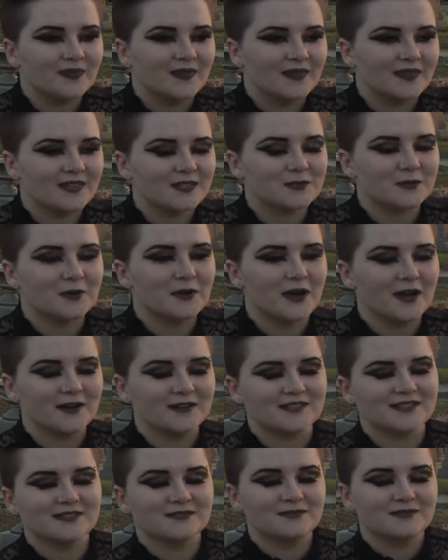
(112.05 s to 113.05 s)
This
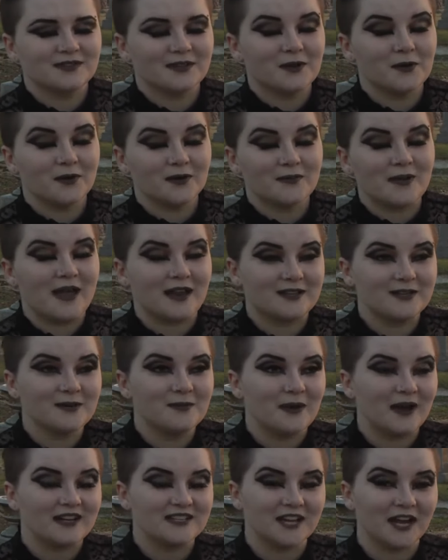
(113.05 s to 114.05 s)
requires going back to
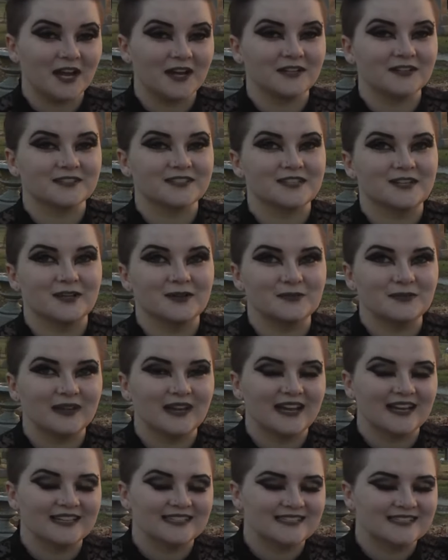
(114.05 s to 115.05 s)
my childhood
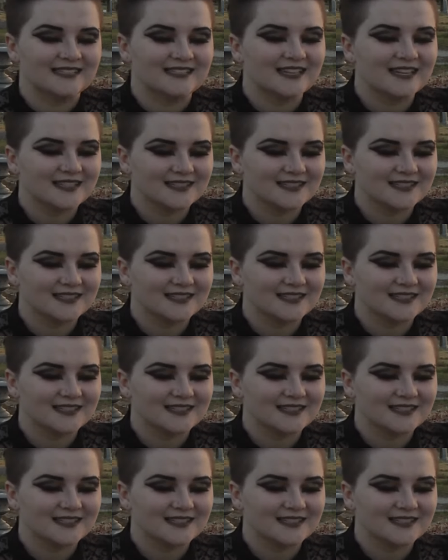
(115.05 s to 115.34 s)
because